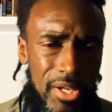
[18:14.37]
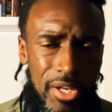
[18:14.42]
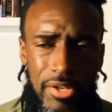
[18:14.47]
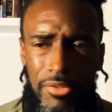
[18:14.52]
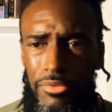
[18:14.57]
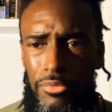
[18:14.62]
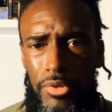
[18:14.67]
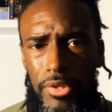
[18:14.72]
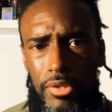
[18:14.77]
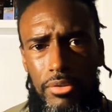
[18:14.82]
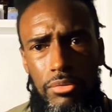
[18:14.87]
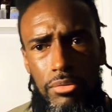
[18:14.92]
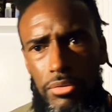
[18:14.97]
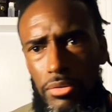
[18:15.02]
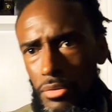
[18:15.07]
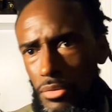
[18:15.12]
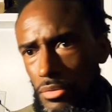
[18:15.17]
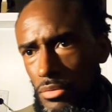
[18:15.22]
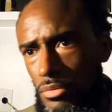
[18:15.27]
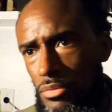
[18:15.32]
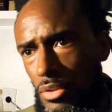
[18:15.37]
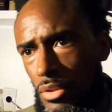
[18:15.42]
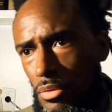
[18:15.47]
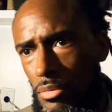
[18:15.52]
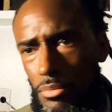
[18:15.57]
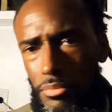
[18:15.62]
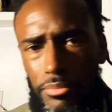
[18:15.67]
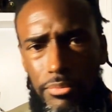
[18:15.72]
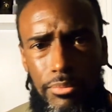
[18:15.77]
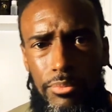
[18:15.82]
etheric
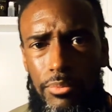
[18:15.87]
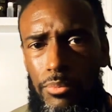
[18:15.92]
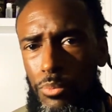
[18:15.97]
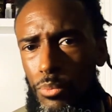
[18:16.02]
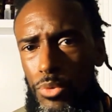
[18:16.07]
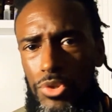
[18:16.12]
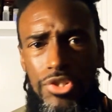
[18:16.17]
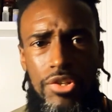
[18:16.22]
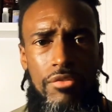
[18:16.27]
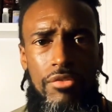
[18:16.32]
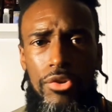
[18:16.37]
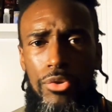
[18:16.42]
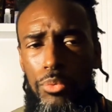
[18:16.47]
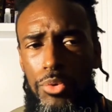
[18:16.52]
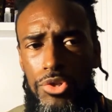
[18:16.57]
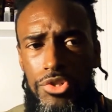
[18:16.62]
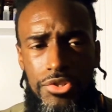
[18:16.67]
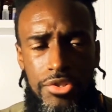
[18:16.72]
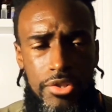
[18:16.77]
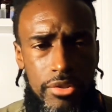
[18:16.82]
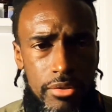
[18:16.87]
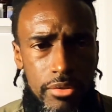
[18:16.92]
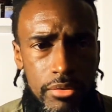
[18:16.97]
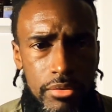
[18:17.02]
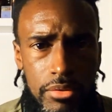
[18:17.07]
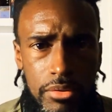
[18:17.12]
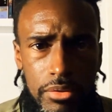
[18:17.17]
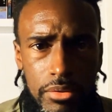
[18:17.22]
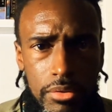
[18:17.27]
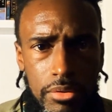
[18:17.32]
or, whichever you wish to
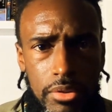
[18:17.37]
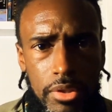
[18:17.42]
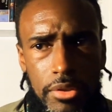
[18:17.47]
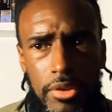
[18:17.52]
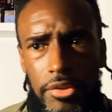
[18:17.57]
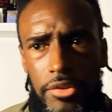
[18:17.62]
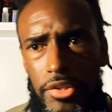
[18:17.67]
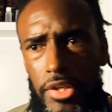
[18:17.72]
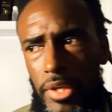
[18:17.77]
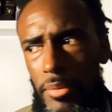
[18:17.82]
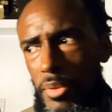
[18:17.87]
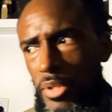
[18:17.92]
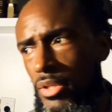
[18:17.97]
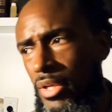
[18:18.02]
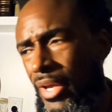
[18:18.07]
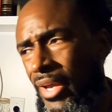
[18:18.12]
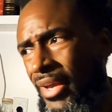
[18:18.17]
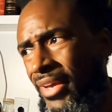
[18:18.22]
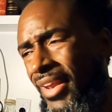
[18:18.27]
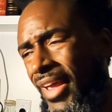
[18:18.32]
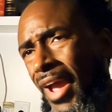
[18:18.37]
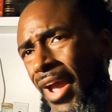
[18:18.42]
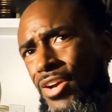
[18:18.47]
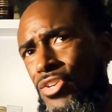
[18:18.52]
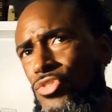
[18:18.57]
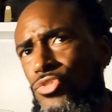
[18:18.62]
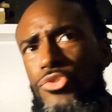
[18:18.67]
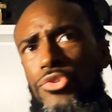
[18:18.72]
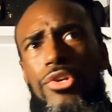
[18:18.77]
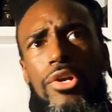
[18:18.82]
deem it. And
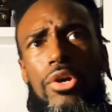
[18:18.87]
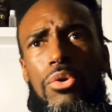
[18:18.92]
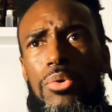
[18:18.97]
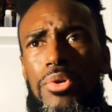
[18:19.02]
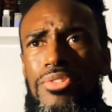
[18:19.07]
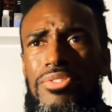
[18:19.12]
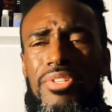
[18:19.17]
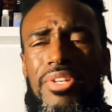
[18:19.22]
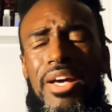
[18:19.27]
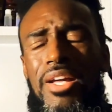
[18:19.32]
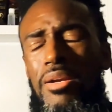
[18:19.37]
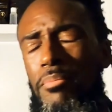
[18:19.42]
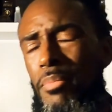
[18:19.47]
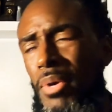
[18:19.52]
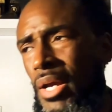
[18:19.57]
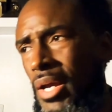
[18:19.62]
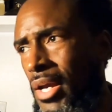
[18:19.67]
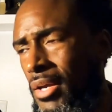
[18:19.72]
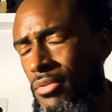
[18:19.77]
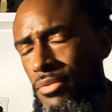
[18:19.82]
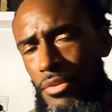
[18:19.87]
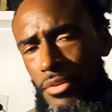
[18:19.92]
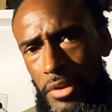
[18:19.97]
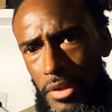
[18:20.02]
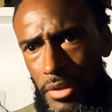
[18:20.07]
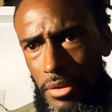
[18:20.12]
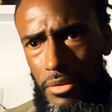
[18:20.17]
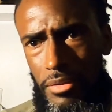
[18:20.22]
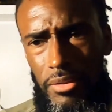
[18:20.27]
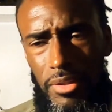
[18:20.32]
astrio is not a bad
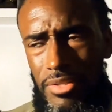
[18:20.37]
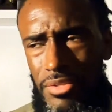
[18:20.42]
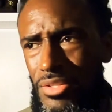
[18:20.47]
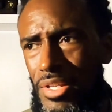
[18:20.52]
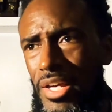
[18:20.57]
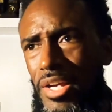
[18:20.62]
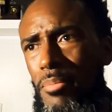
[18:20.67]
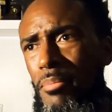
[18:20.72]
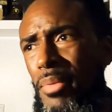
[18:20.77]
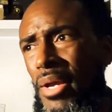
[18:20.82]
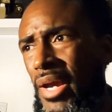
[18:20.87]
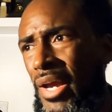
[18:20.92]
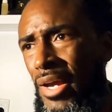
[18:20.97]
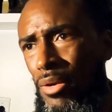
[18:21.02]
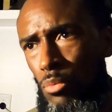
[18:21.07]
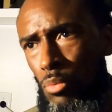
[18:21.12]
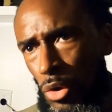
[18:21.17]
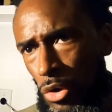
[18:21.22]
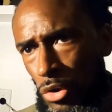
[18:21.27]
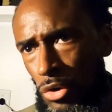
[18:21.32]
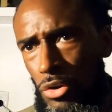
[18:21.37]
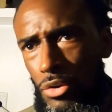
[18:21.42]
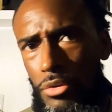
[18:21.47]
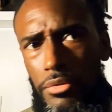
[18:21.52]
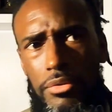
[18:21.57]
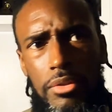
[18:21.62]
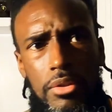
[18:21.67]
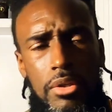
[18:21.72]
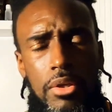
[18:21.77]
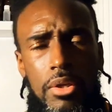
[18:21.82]
thing. That's not a bad word.
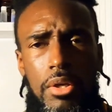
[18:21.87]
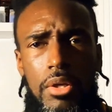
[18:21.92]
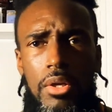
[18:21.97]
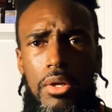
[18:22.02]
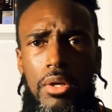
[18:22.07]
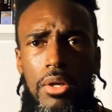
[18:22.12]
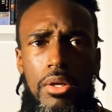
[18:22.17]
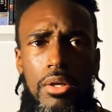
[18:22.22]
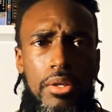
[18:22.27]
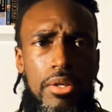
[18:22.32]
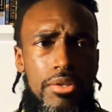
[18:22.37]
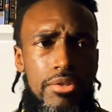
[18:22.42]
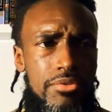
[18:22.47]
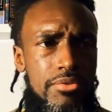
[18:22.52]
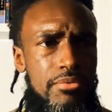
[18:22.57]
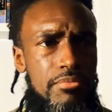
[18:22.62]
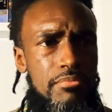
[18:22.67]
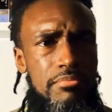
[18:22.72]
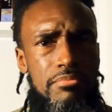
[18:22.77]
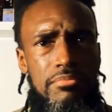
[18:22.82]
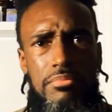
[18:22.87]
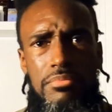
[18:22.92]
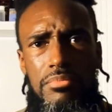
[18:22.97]
It's